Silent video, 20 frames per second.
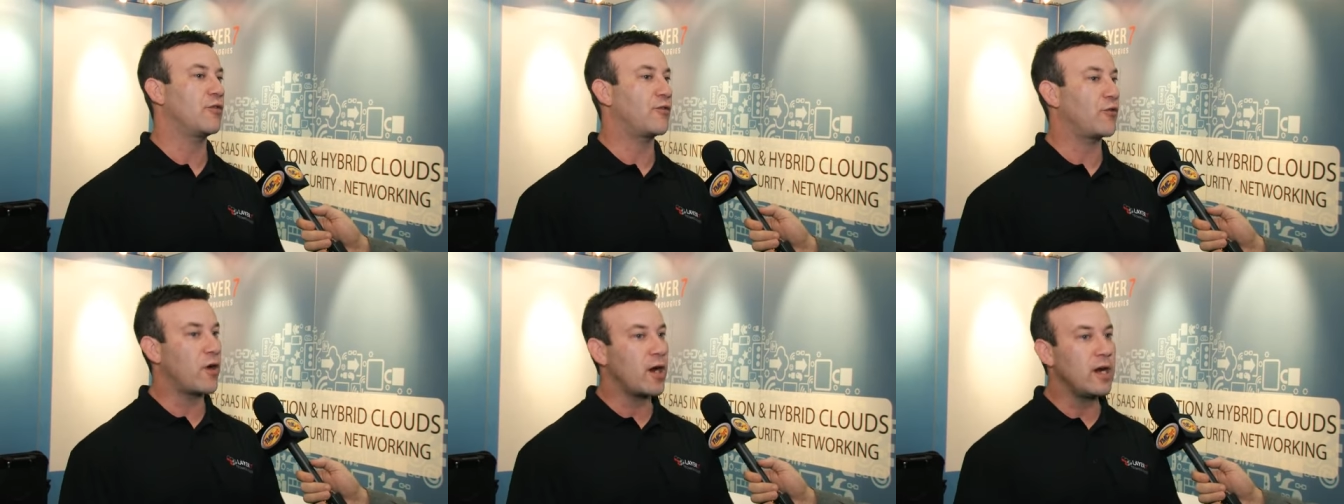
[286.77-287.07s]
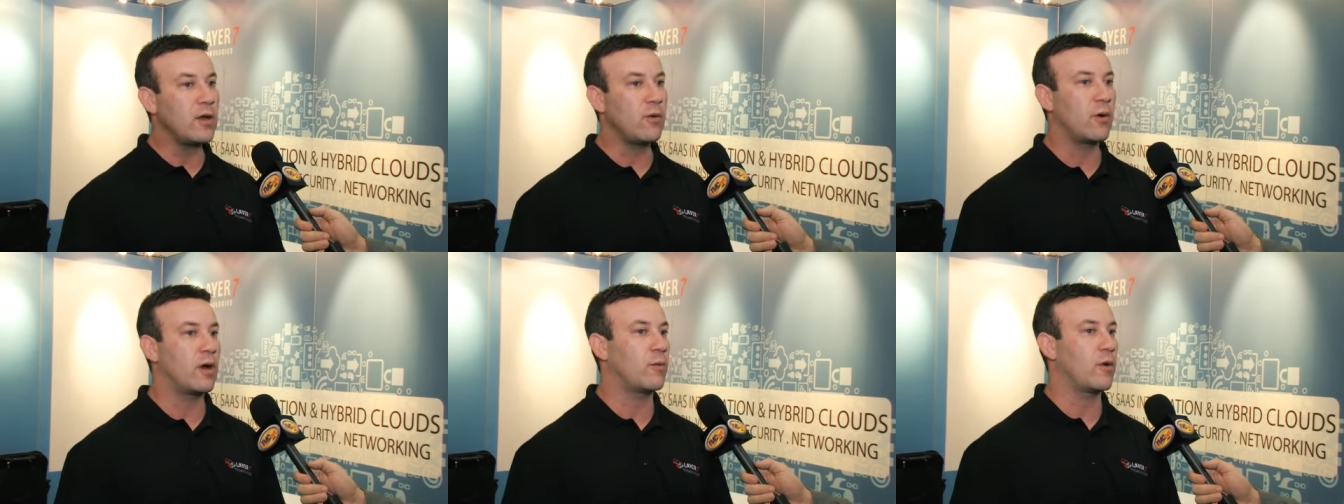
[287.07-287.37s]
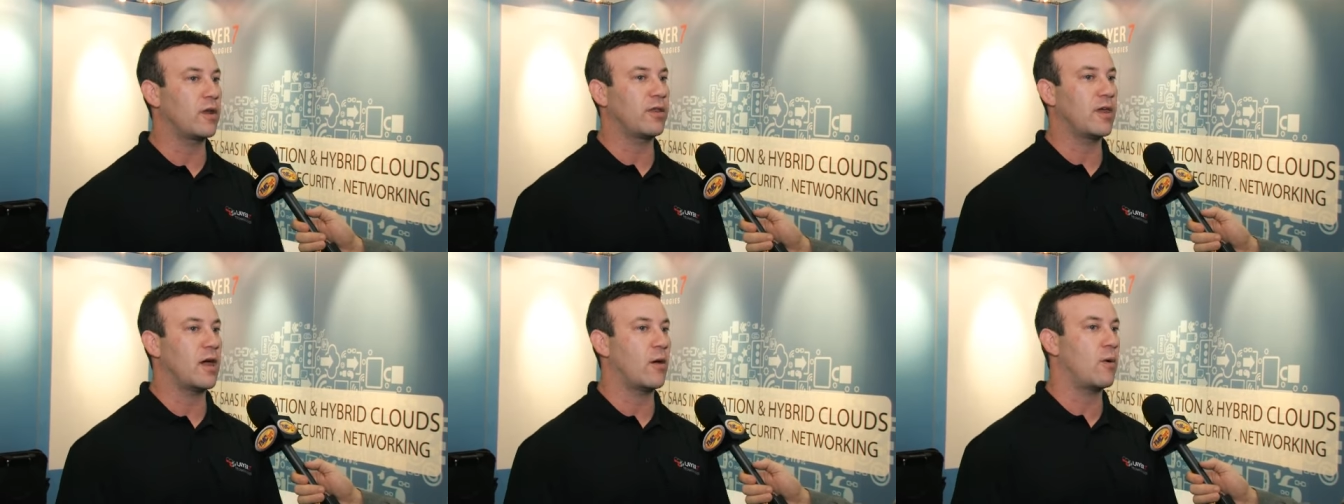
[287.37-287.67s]
for anyone
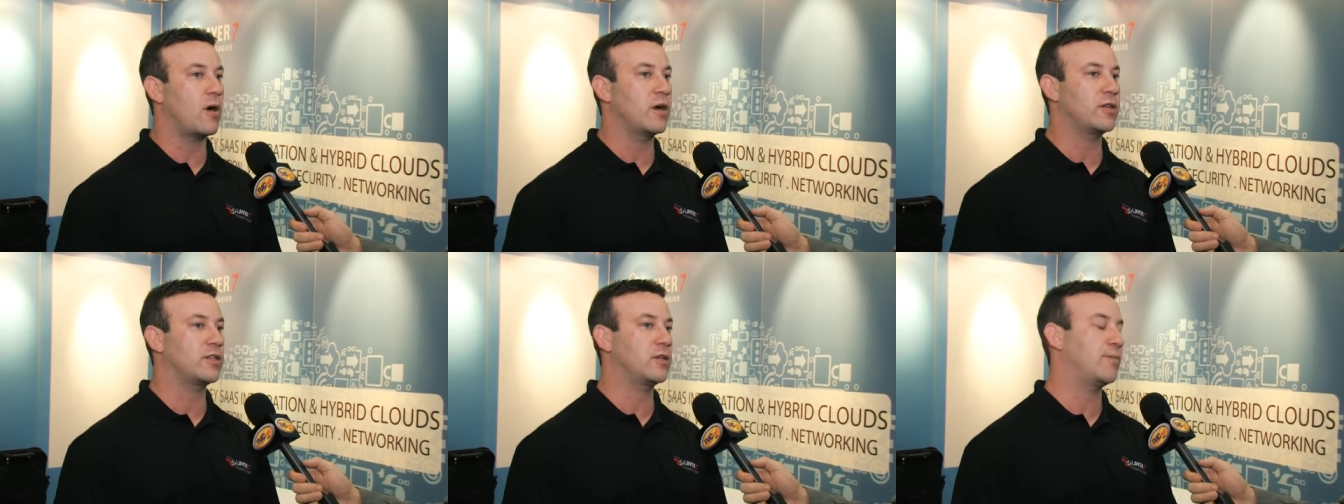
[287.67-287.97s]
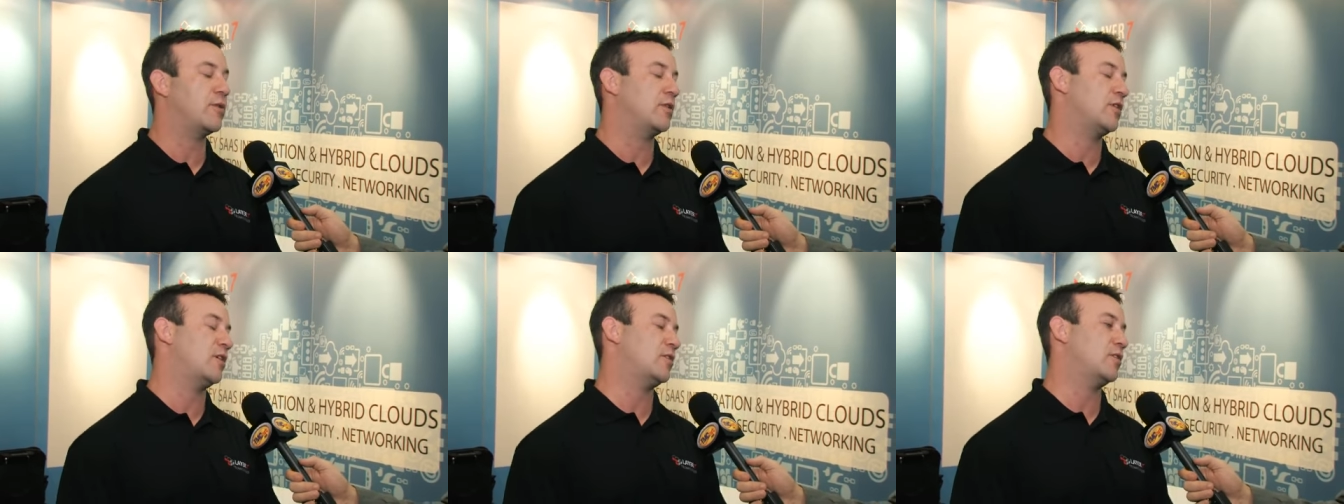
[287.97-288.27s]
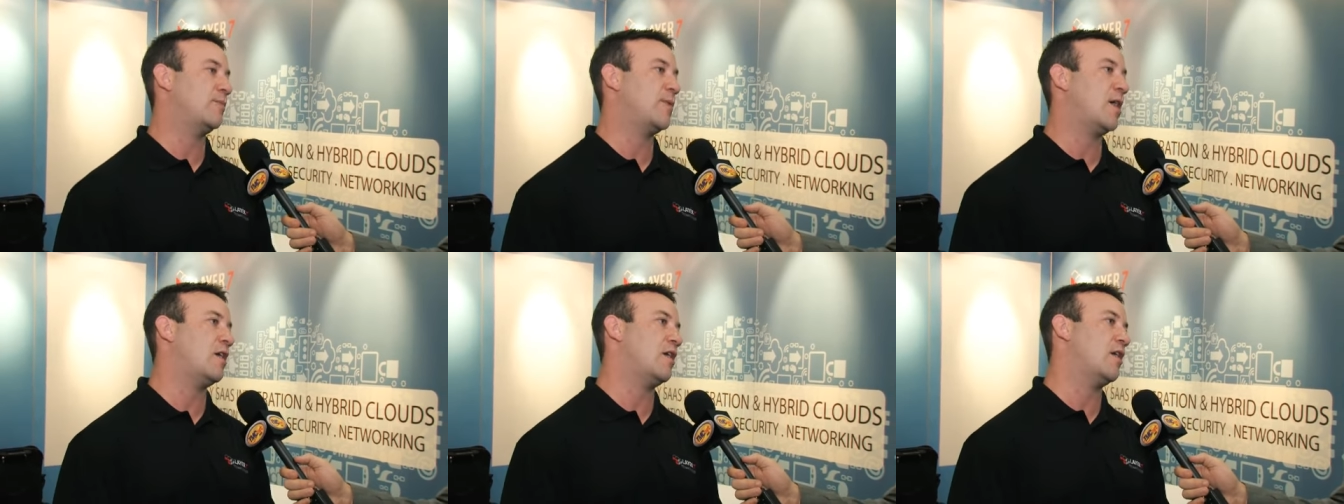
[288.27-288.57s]
that wants to
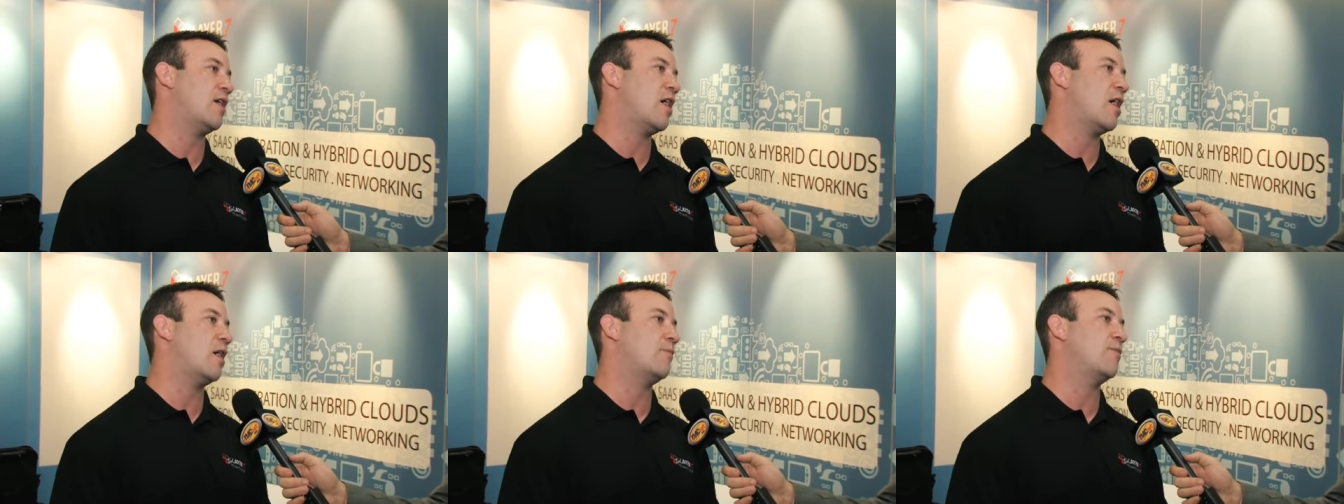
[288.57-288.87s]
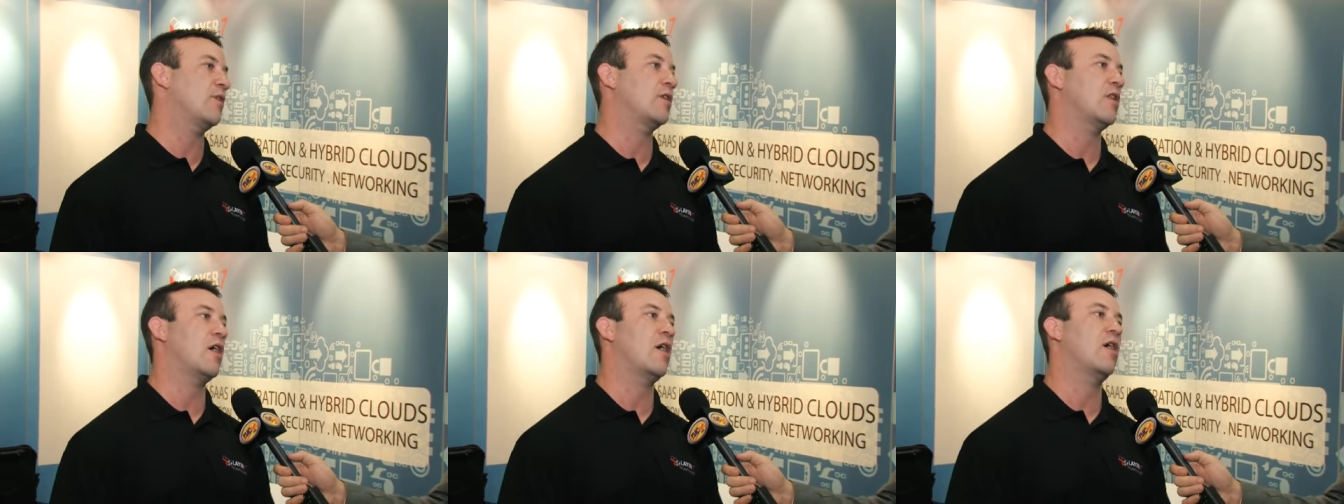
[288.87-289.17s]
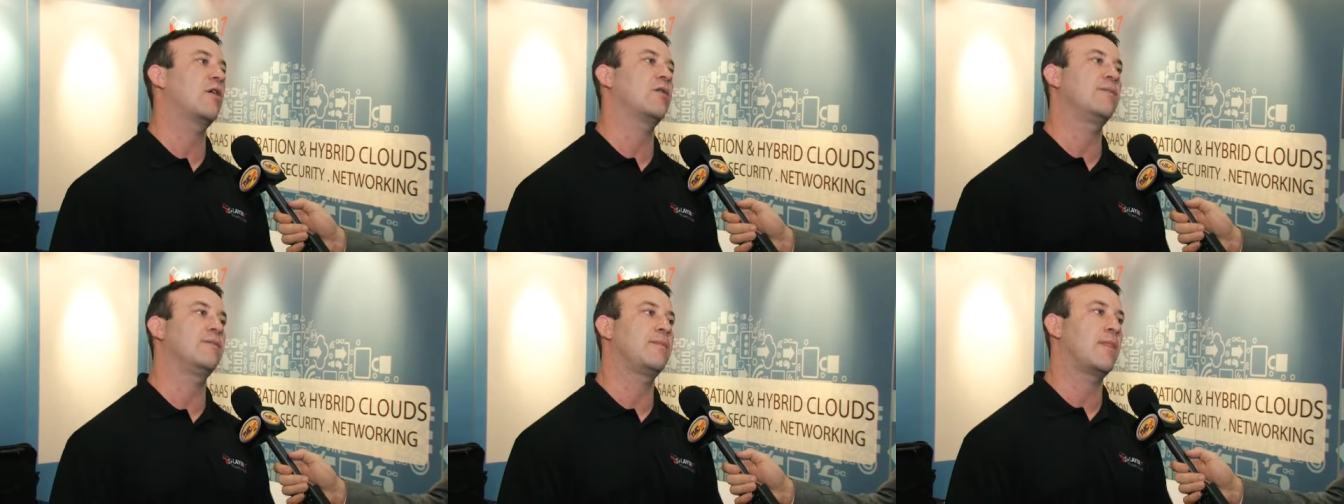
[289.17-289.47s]
participate in a hybrid
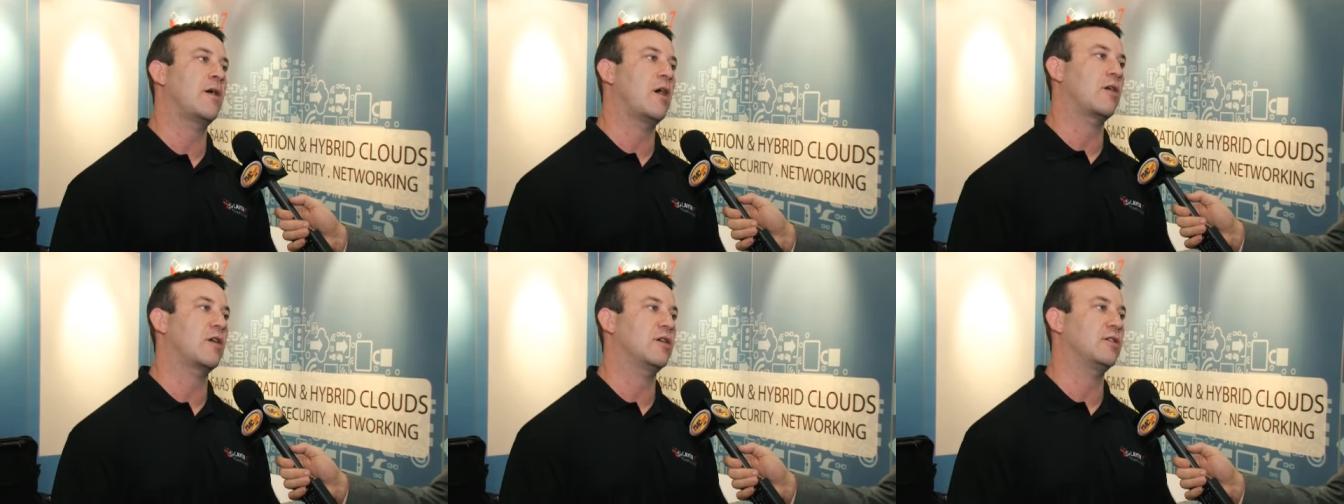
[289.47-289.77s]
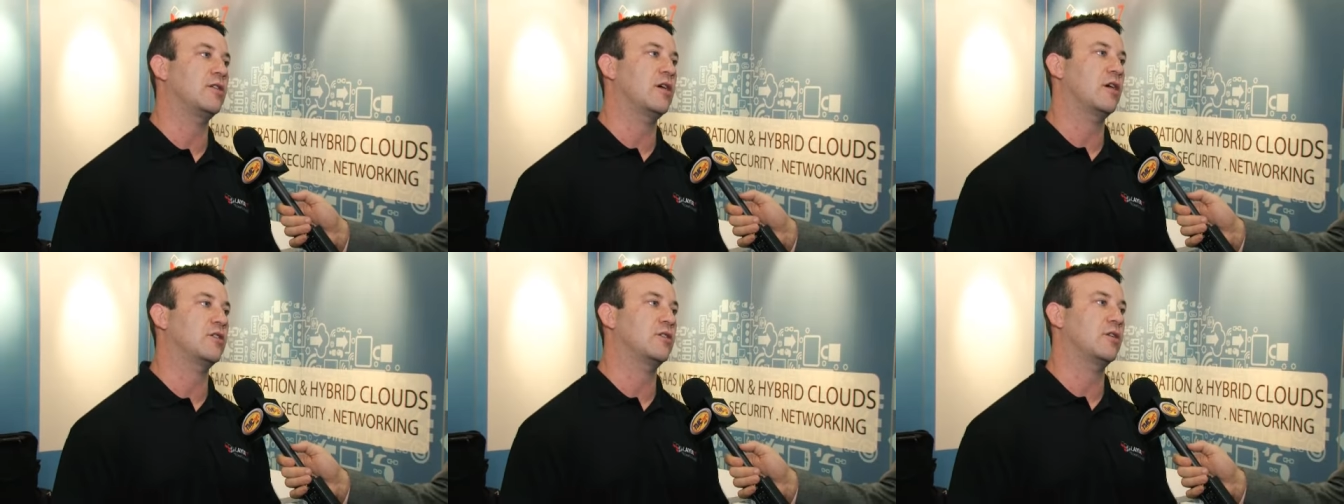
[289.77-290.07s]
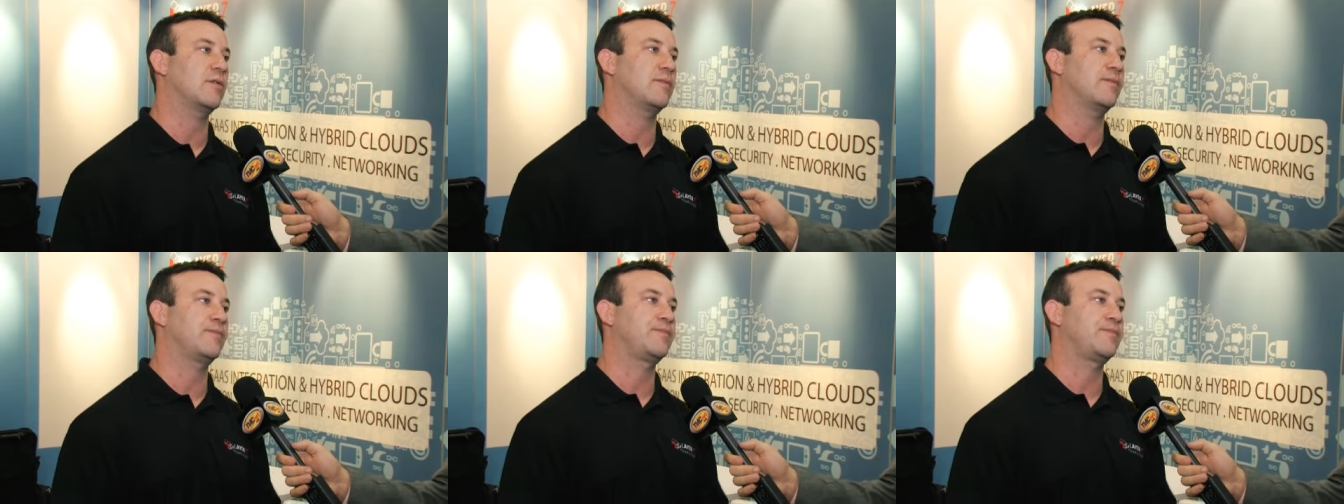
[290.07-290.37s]
cloud architecture.